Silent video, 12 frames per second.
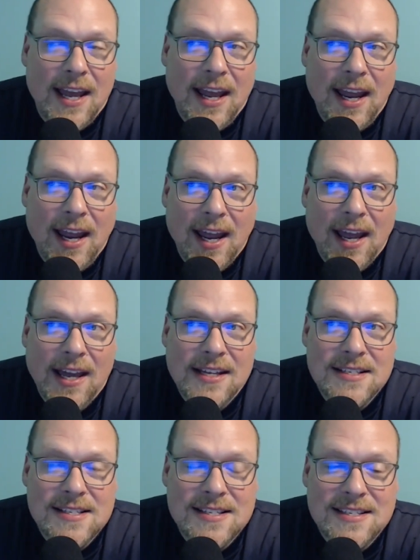
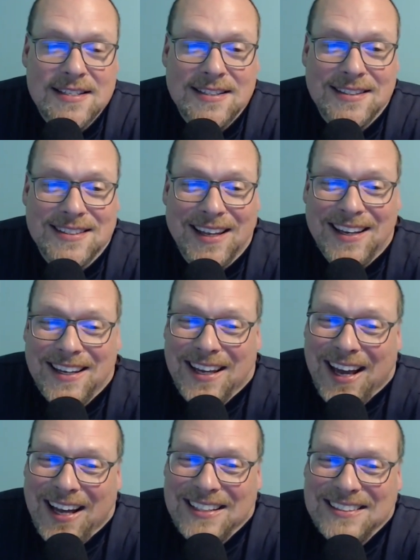And it's like,
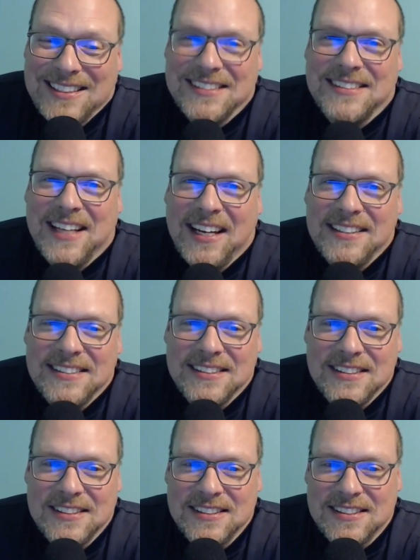yeah, it doesn't taste
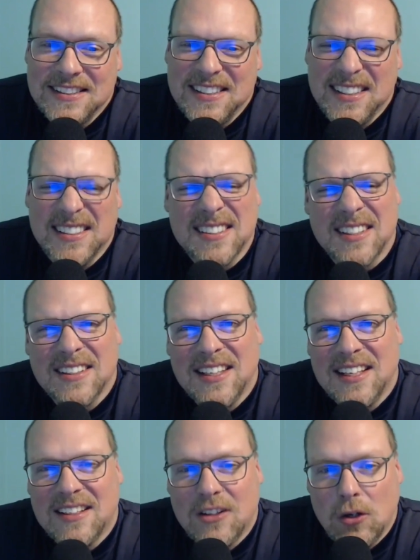as good as it did. It's starting to
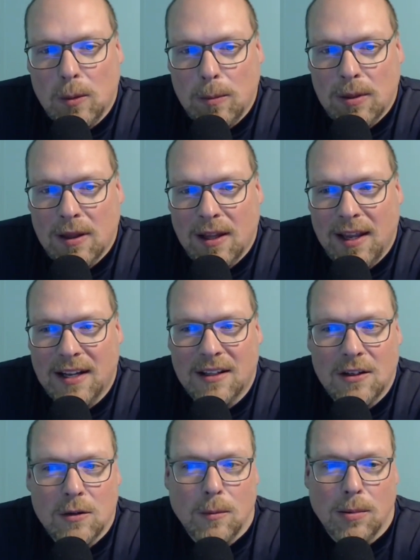get a little plain, a
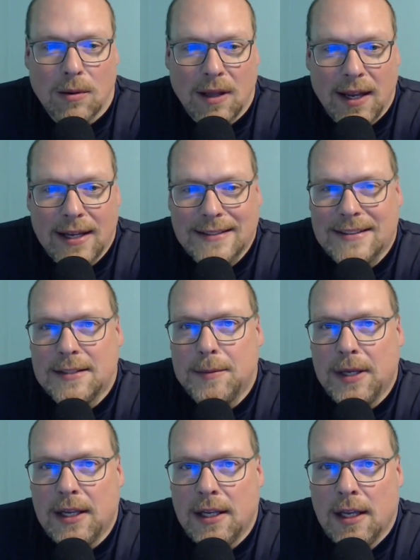little bland to
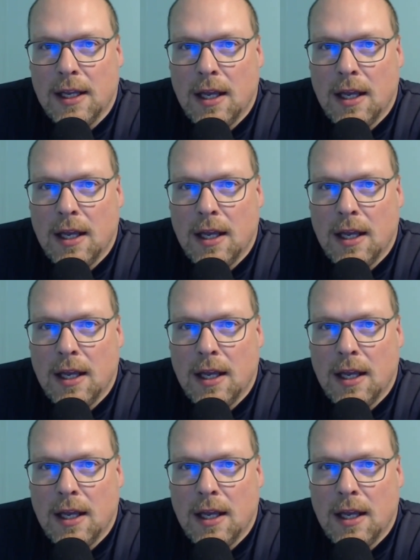me.